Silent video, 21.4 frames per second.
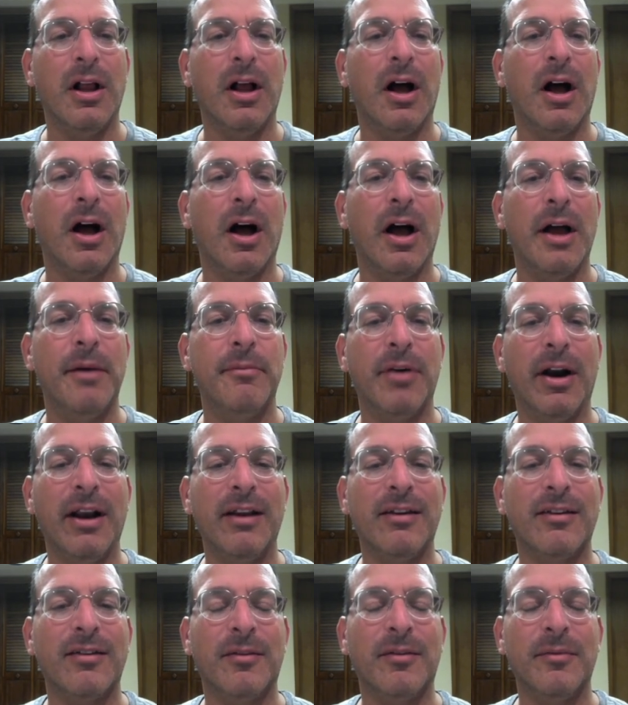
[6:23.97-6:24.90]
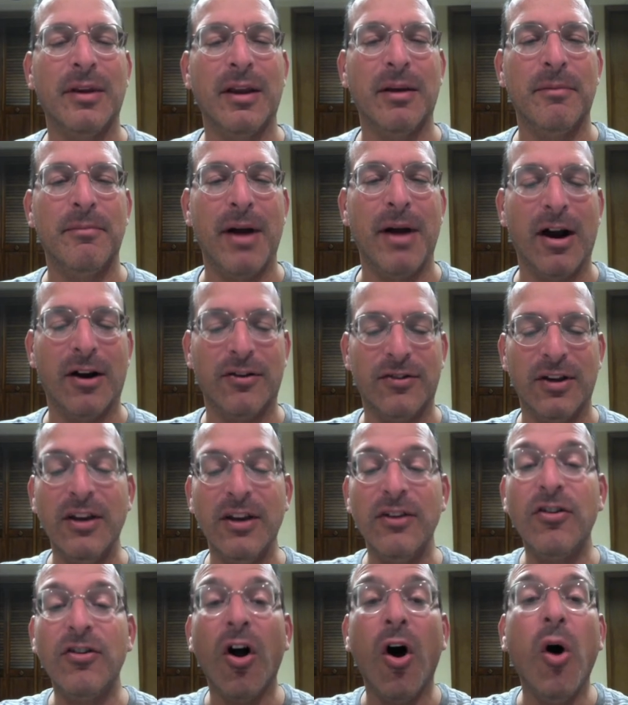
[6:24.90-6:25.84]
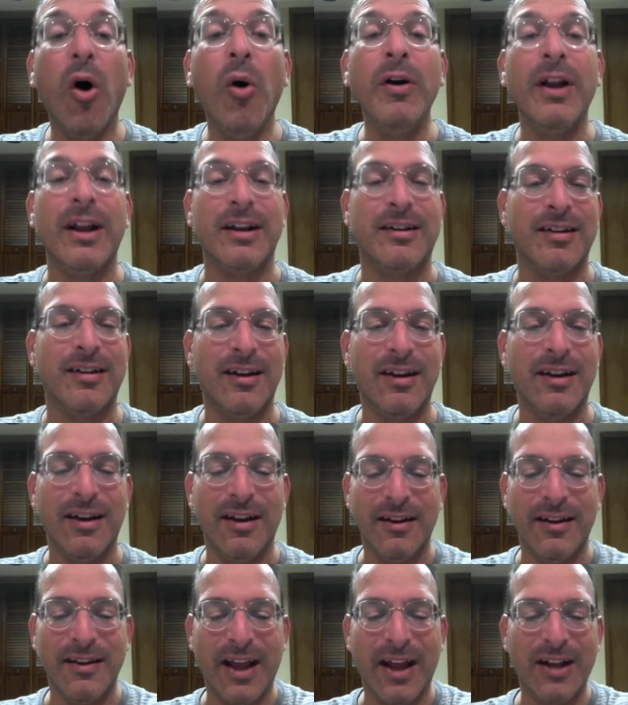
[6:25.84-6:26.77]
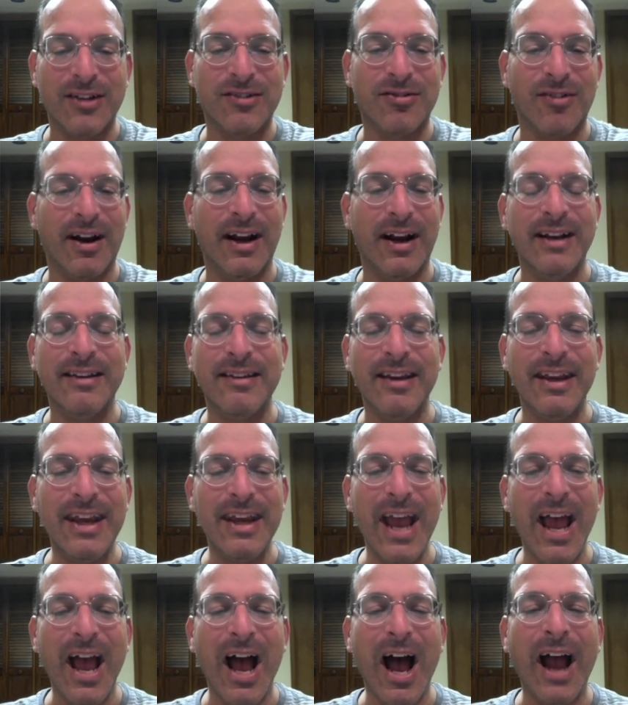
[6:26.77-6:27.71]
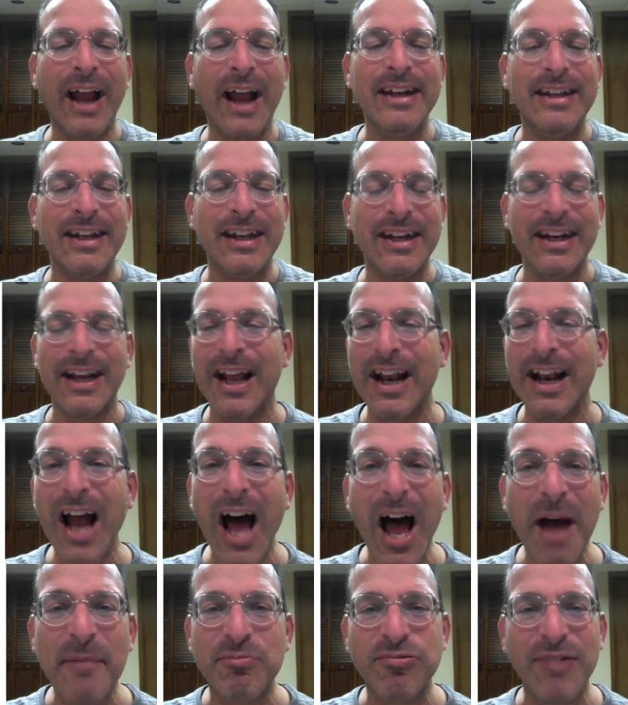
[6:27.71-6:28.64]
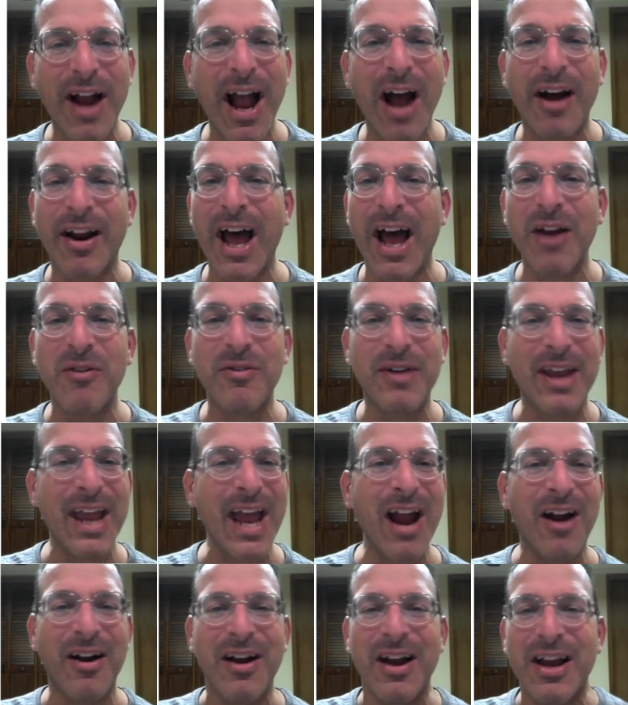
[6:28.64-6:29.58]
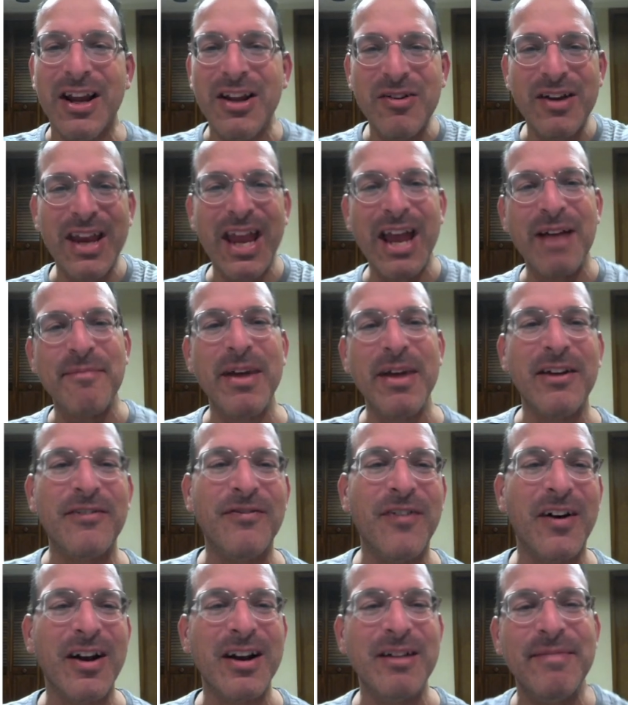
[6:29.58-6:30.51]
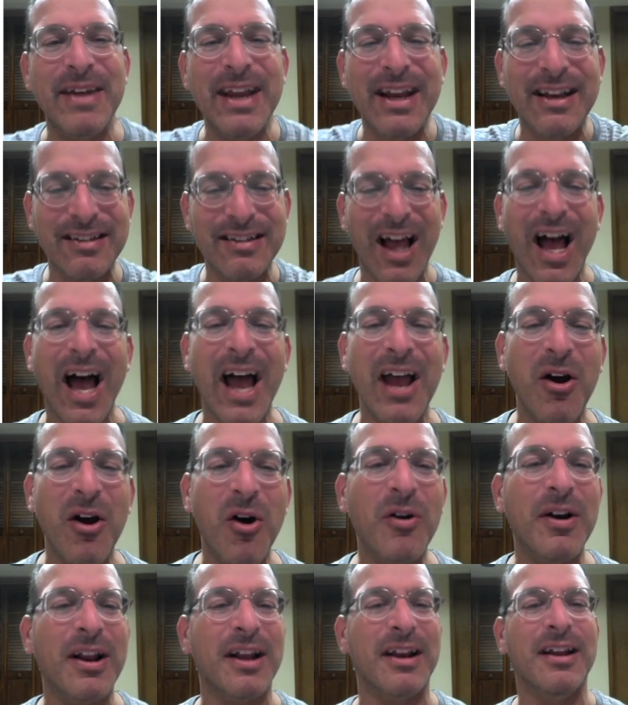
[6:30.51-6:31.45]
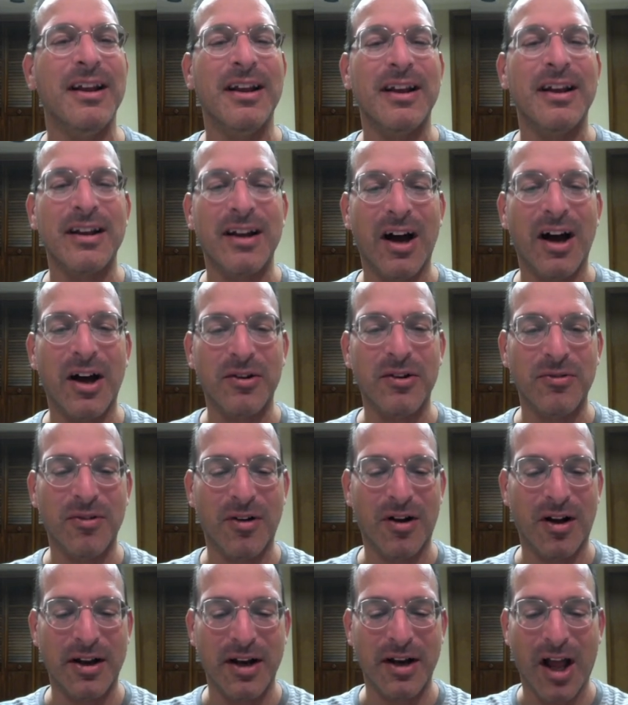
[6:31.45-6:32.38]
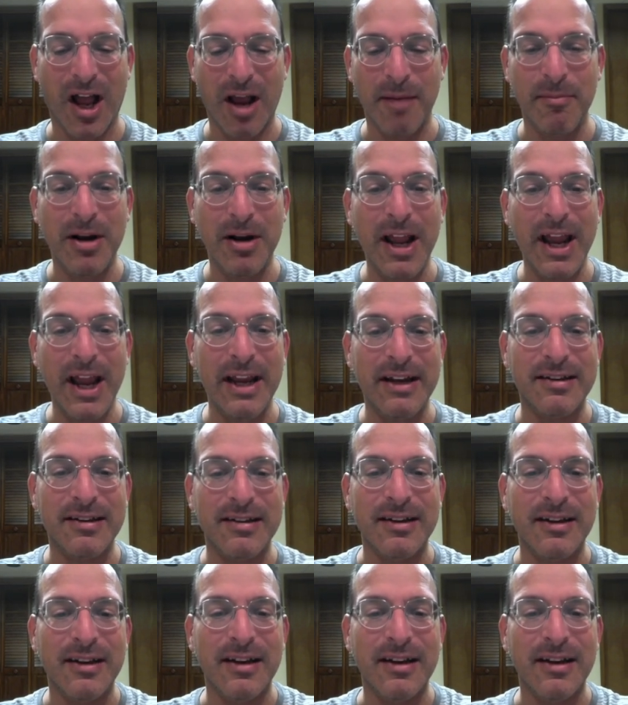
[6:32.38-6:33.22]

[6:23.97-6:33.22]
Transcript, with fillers: Uh, embrace something embarrassing is to own it. That's right. Say, yeah, I did it, and I'm proud. I don't care. You can't make fun of me because I own it. Gotta run. I'm late.